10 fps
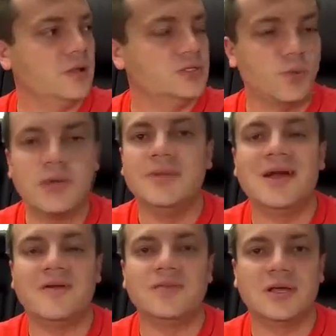And so we're going to be
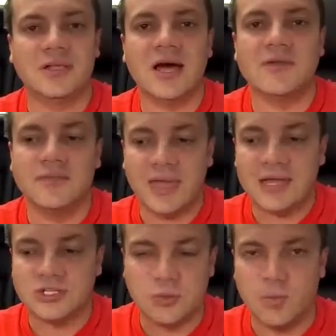covering a lot of the
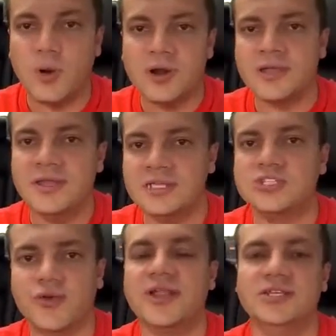actual marketing
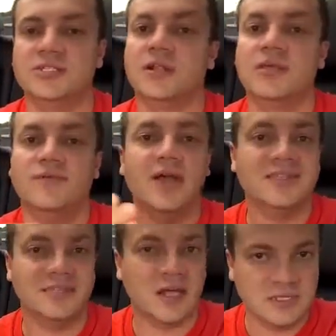strategies, and I'll give you
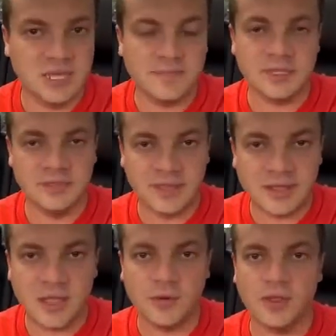guys a lot of tips in
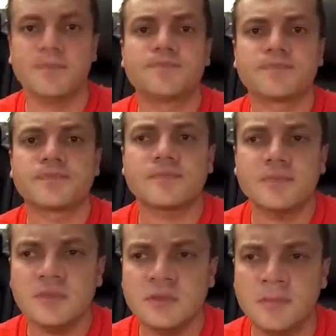that area.
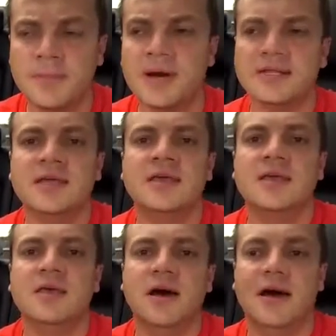But
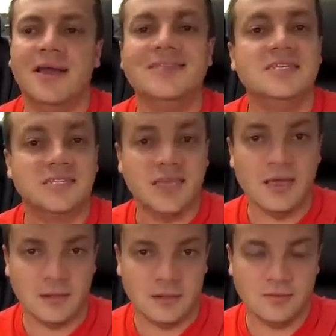it's a
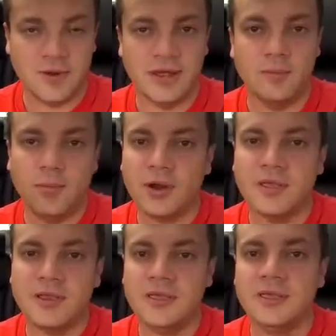skill, right?
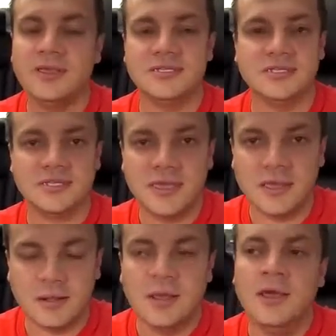Marketing is a
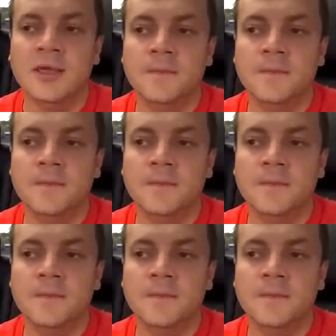skill.